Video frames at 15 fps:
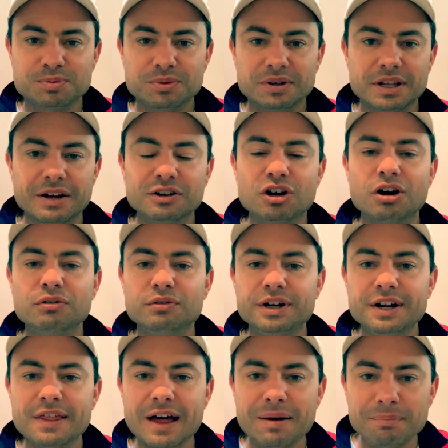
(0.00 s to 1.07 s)
They got rid
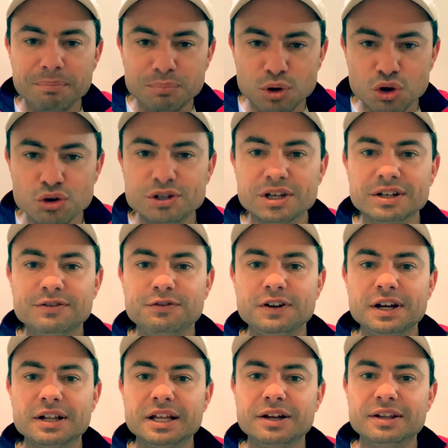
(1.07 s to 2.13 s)
of that muted
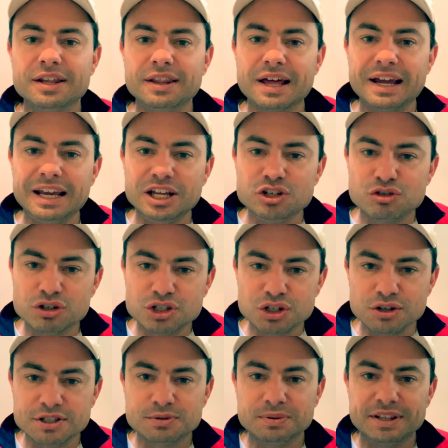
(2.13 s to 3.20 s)
feeling that they
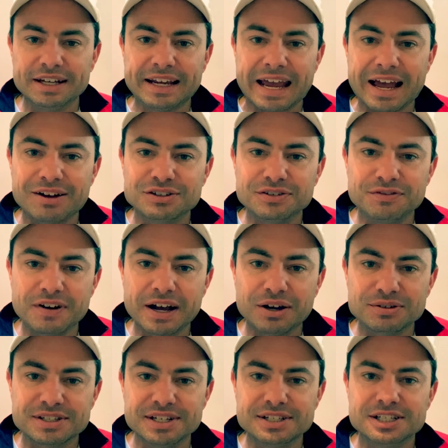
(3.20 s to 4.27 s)
introduced with the countervail
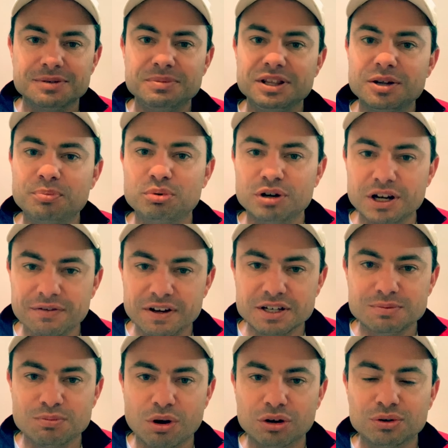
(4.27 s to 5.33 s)
system in the
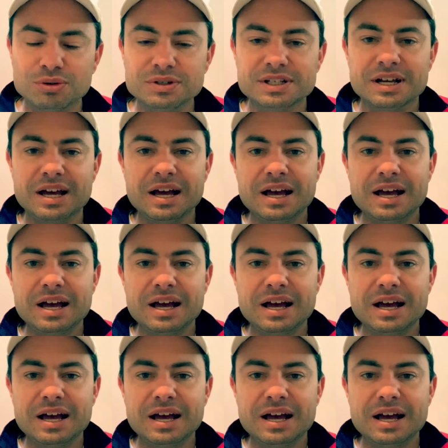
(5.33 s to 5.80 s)
previous models,